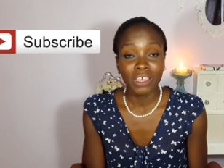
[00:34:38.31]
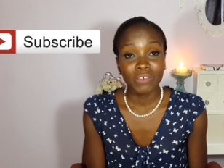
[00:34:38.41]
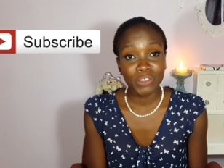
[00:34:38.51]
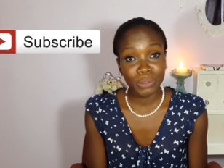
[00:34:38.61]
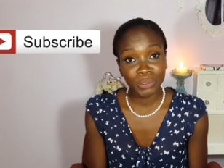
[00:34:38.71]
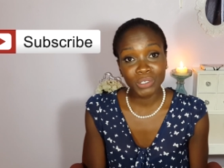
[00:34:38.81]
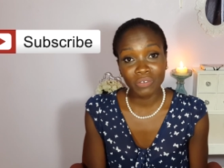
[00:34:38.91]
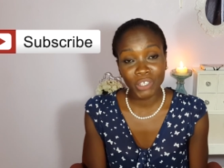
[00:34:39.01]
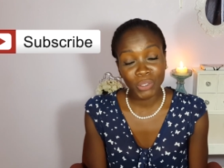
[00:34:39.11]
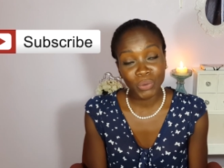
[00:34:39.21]
For those of
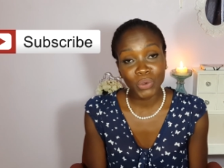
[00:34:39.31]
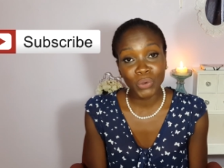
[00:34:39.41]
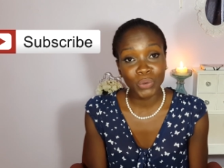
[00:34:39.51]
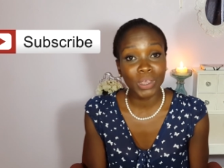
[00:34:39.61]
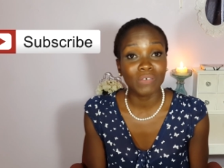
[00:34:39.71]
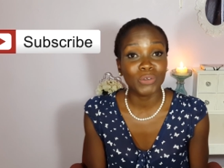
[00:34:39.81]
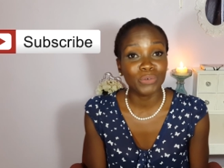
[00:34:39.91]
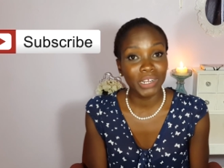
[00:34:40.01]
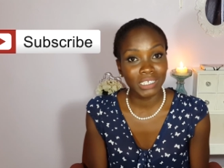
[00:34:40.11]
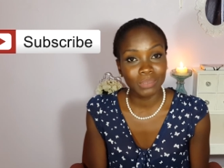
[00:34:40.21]
you who have
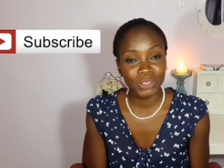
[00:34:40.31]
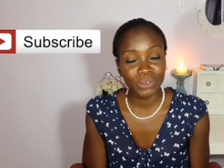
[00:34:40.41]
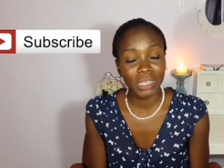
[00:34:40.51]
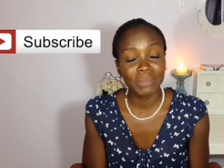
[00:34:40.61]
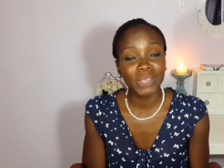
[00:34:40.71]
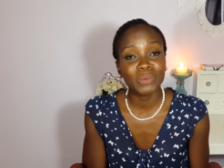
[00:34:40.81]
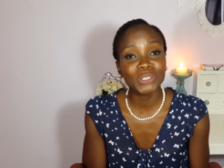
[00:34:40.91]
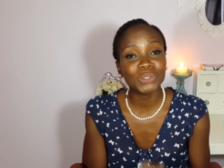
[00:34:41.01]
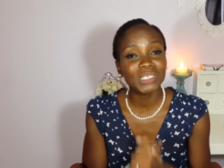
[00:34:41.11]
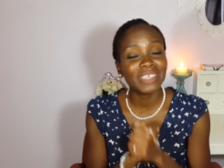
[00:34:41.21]
already subscribed, I want
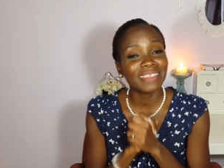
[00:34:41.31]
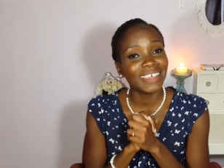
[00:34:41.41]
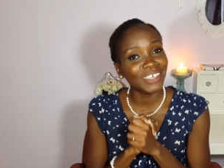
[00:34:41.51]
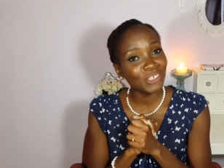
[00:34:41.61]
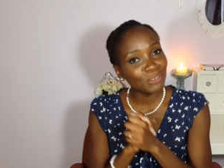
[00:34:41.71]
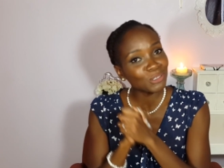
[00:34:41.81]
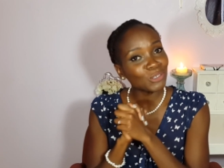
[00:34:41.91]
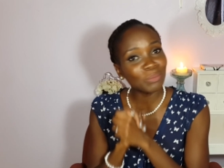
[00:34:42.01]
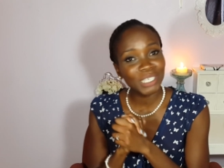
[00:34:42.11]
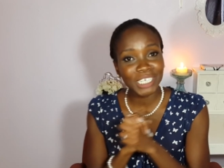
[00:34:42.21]
to say thank you so
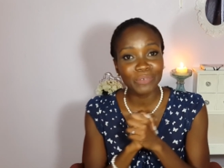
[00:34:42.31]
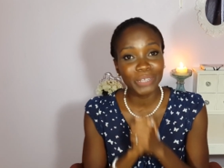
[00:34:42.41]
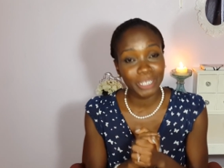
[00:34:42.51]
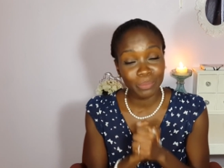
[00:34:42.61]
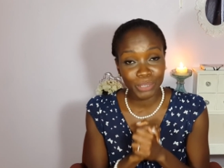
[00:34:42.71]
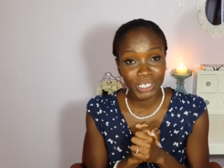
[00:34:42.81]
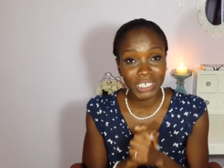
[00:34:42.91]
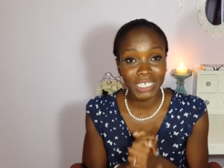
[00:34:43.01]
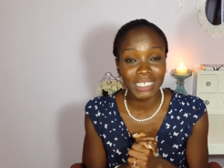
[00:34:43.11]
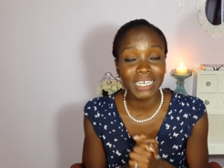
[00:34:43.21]
much. I really
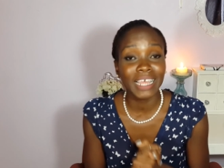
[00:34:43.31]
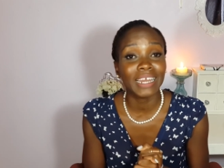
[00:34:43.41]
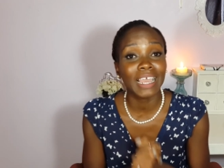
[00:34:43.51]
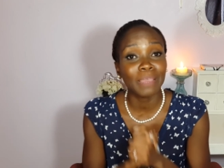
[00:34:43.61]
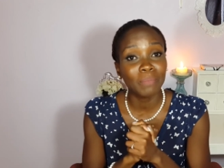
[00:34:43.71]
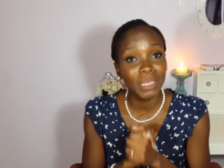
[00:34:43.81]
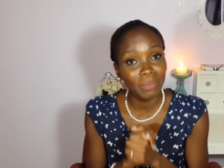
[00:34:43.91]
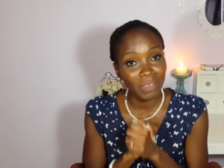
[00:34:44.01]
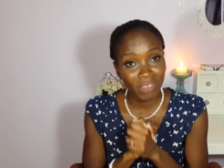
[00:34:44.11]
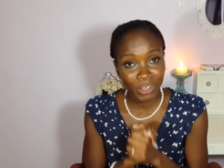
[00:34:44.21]
appreciate it, and I make
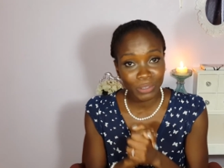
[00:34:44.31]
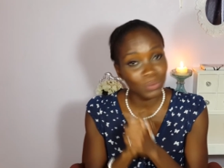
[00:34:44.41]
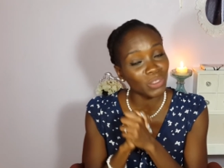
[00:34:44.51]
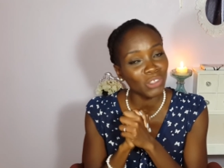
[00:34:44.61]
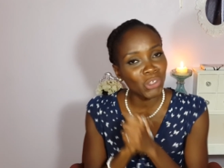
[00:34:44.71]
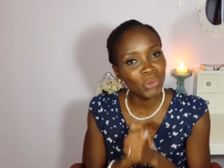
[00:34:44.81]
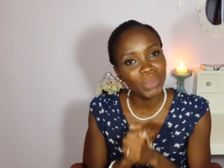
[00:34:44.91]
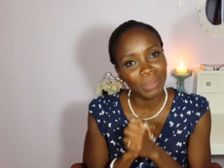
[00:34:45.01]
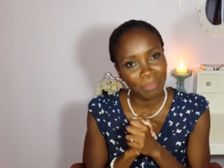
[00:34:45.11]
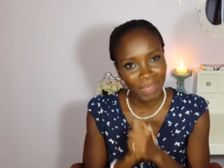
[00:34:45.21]
my videos with you
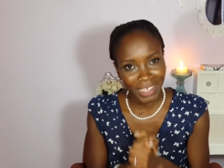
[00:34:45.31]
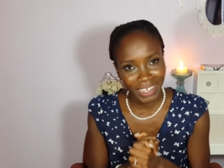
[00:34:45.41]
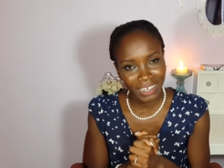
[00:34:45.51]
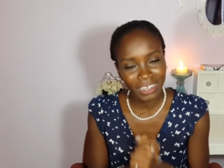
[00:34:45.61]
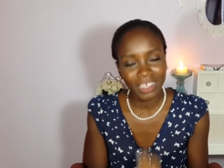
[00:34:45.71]
in mind.